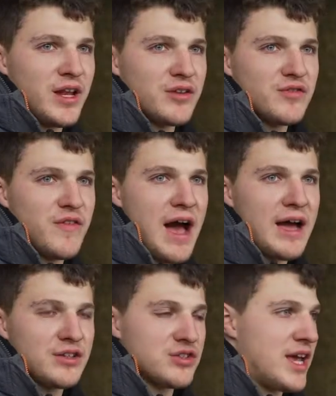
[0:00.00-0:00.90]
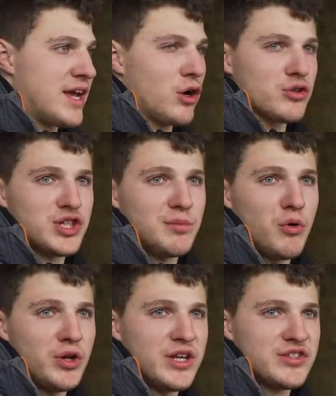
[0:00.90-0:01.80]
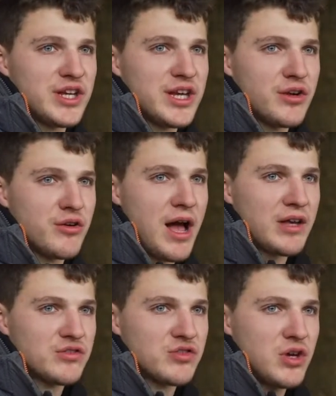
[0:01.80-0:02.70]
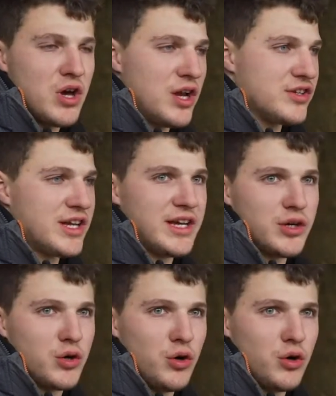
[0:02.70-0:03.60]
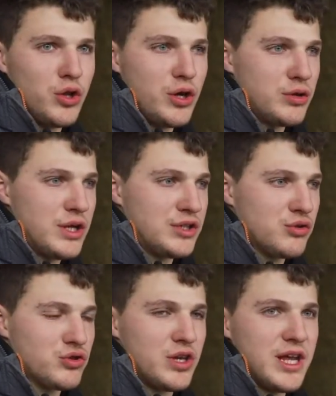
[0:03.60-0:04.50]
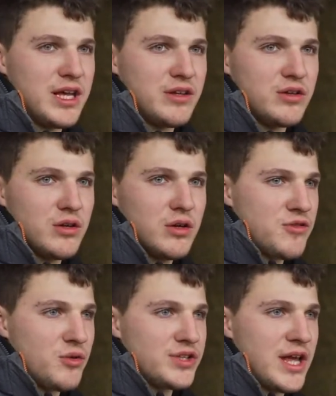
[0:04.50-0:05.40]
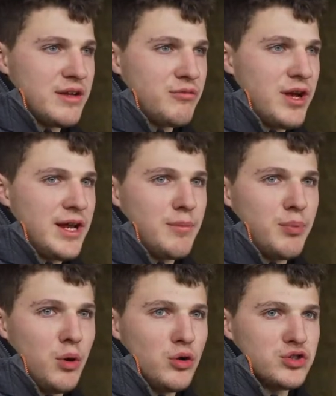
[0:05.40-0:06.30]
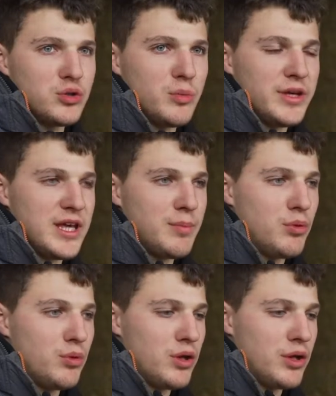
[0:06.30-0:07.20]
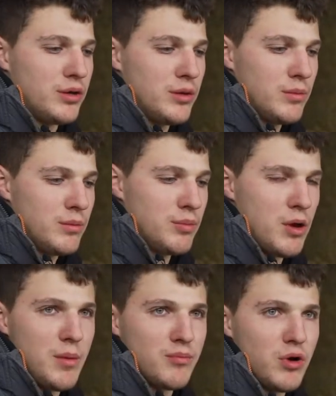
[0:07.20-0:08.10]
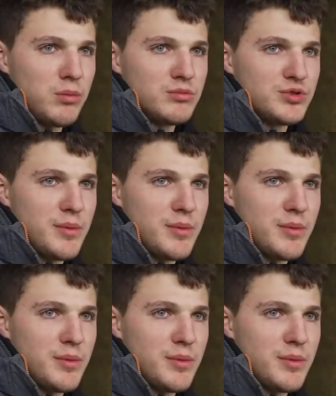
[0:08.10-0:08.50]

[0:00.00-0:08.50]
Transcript: and he's fat, he's here costing money, he's eating grass and he's eating corn that it doesn't need. So it's really important that we keep all the problems